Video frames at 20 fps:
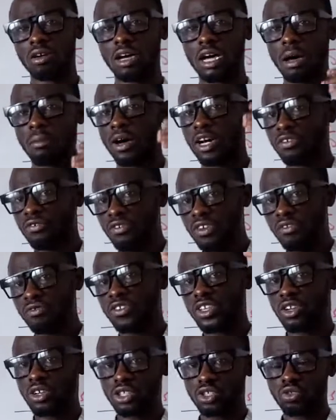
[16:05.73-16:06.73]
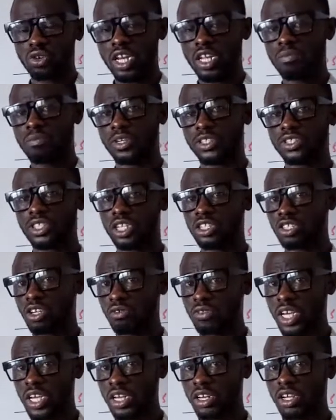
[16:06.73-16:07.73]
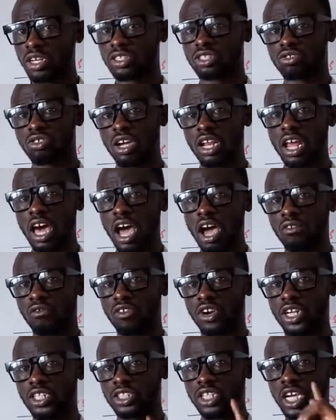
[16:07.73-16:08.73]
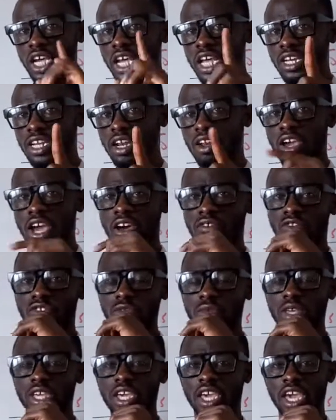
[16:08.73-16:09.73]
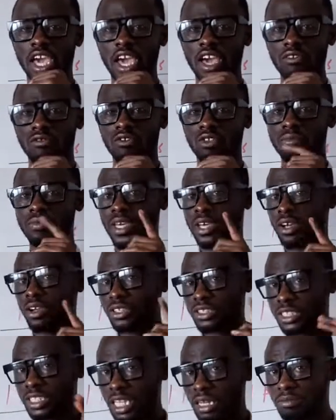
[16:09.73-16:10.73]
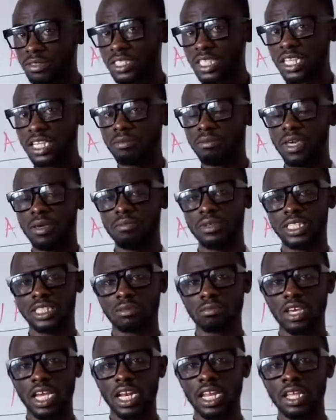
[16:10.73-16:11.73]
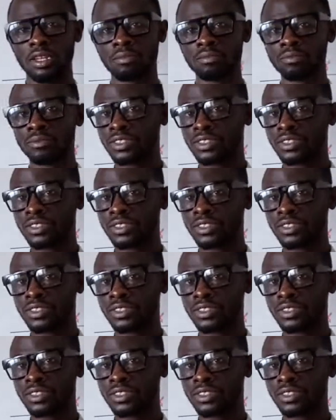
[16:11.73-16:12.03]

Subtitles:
about 15 or 20% of the industrial average, then you have to be careful, because something may be smelling